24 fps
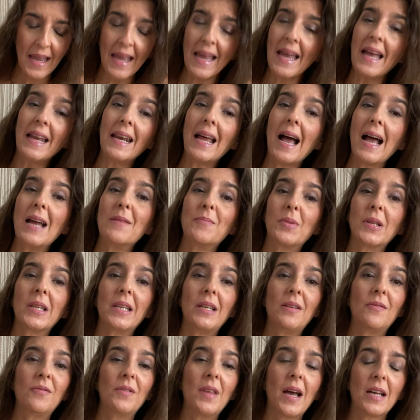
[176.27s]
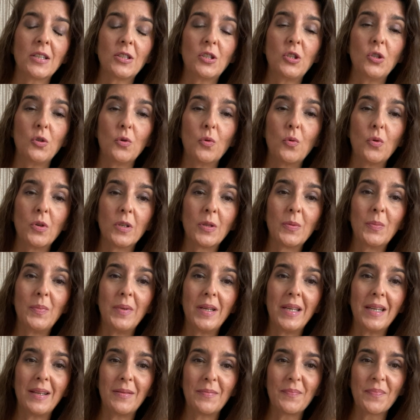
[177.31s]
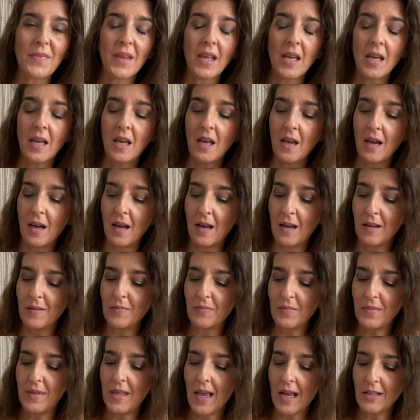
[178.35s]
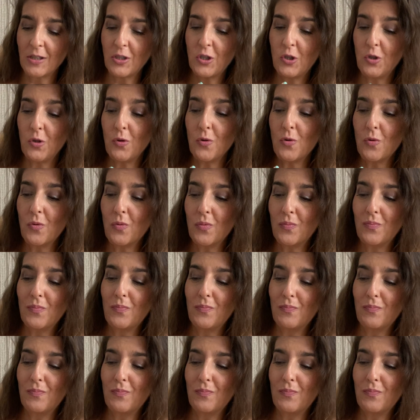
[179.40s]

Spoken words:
and I believe that you will be that you